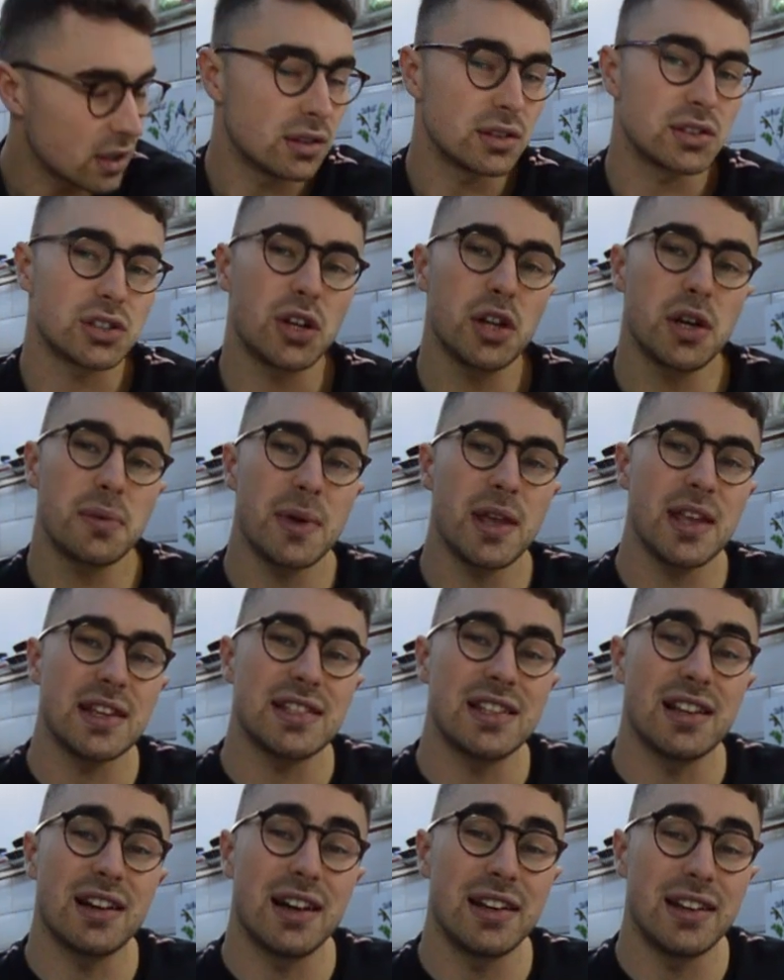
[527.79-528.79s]
Autonomy
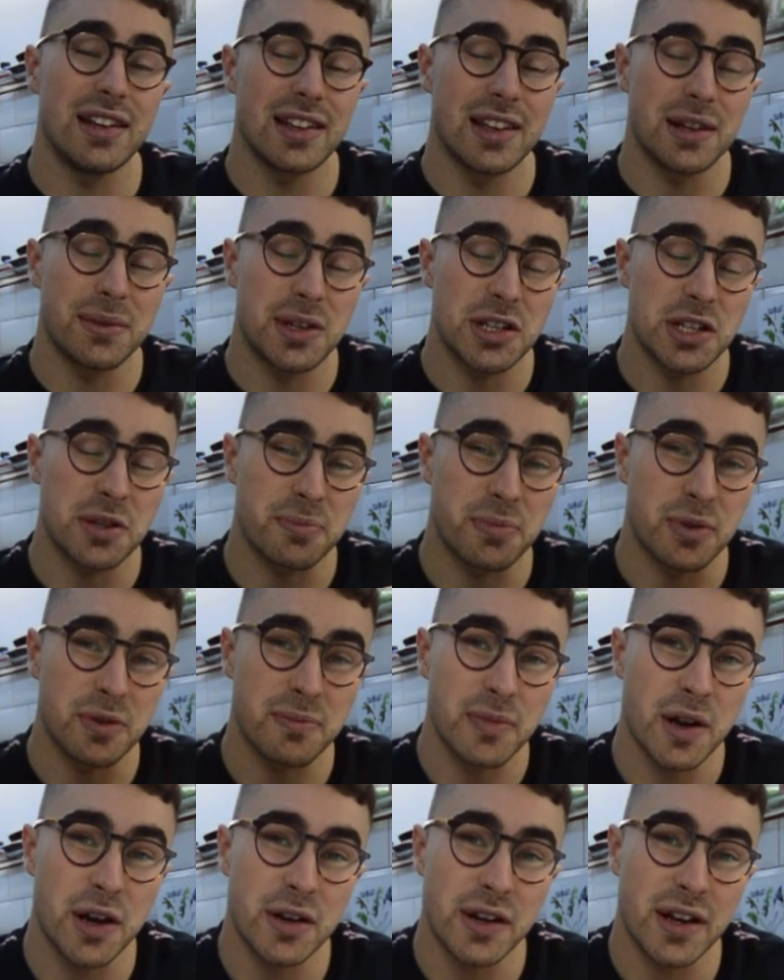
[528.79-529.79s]
is the idea that we should
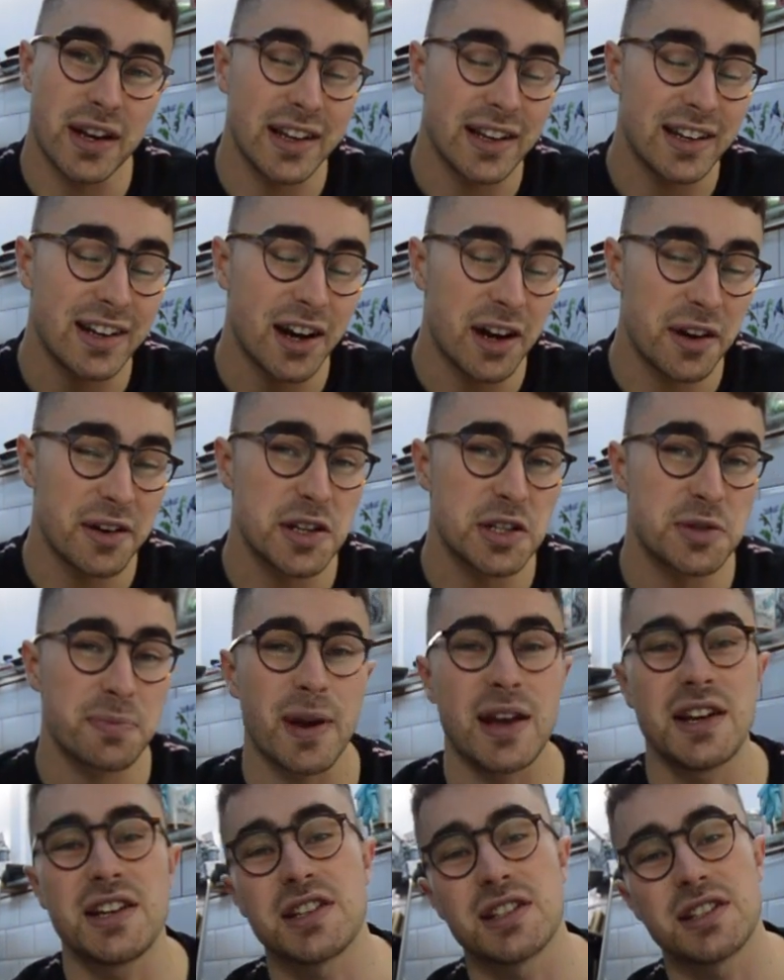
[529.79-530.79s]
promote and encourage
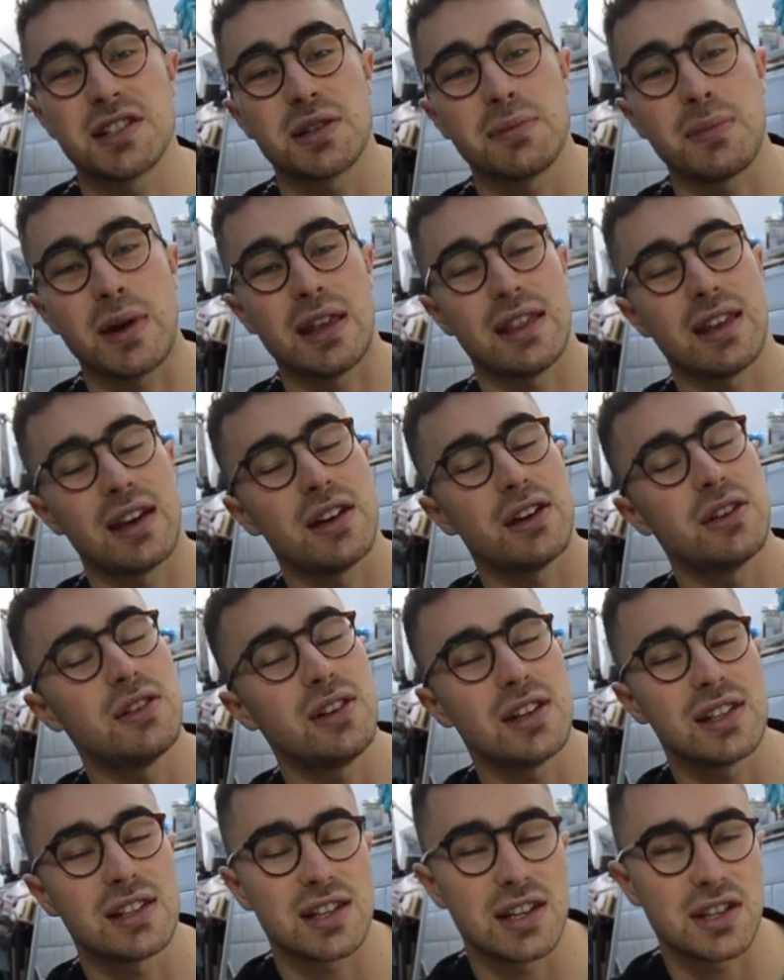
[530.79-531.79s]
patients to make their
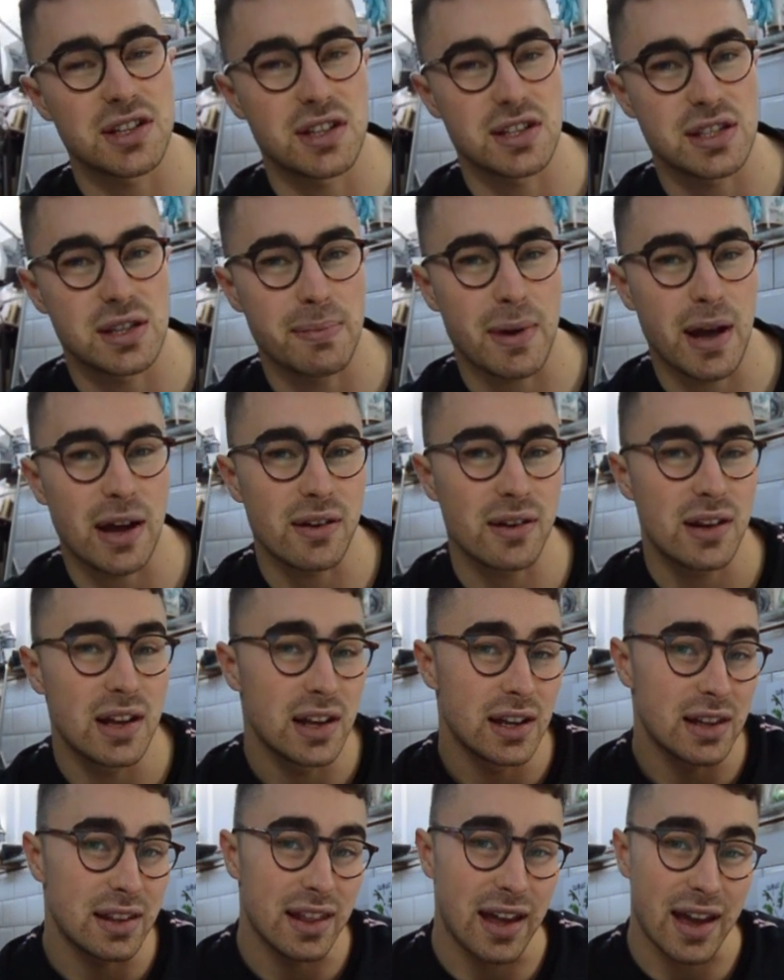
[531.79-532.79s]
own decisions about
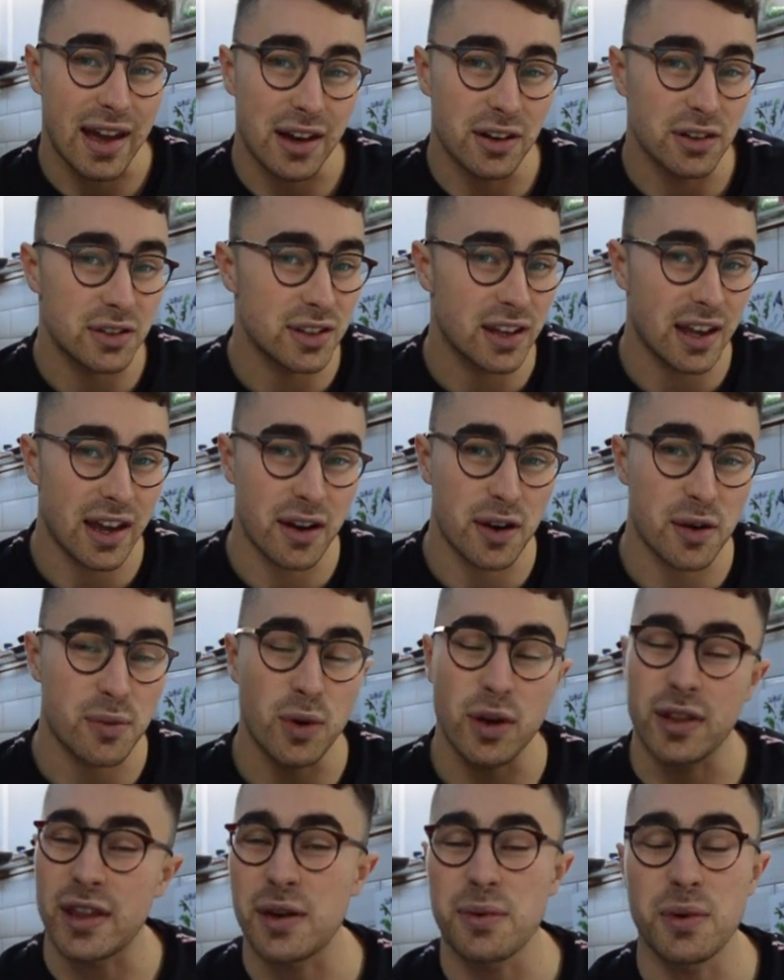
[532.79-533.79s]
their healthcare and
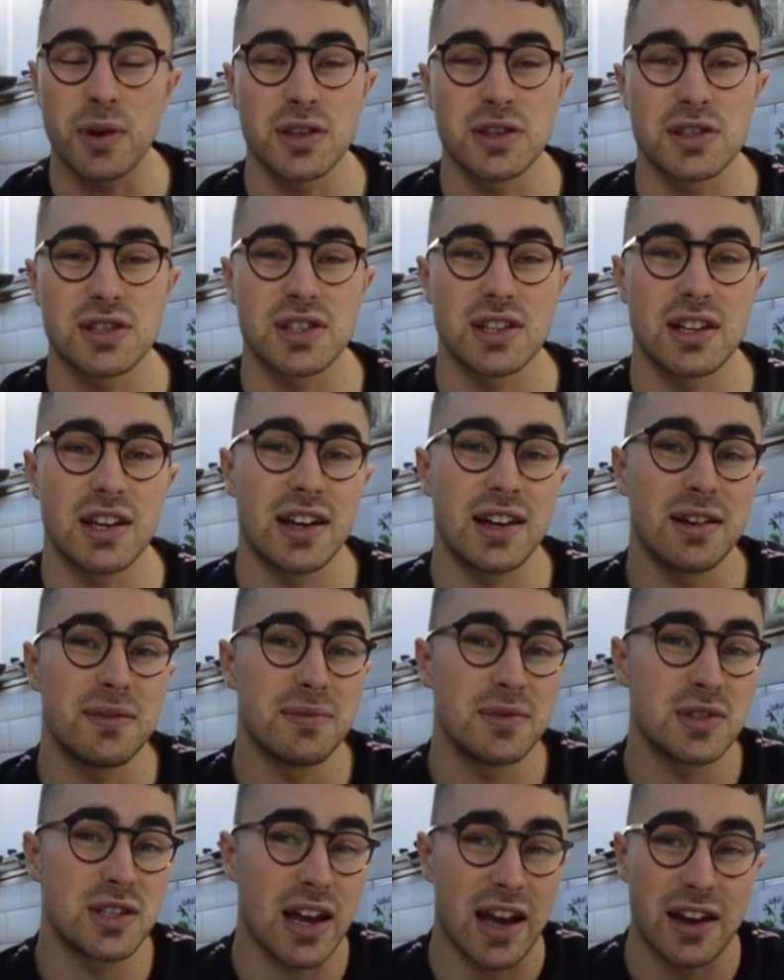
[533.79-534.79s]
what they want
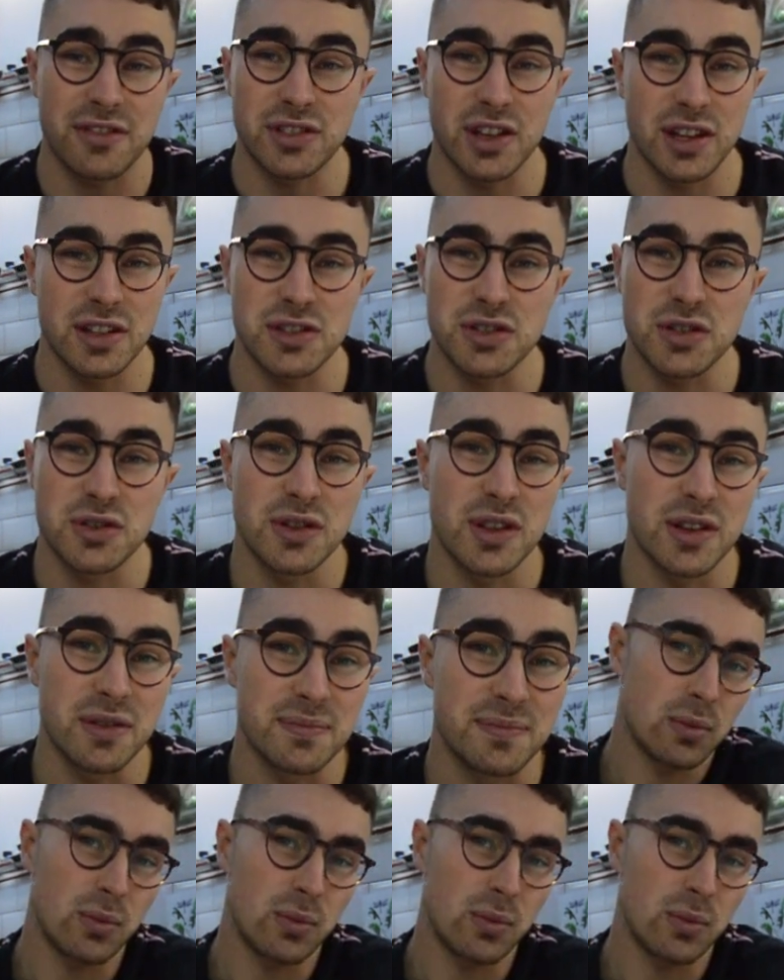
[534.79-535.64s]
to have done to them.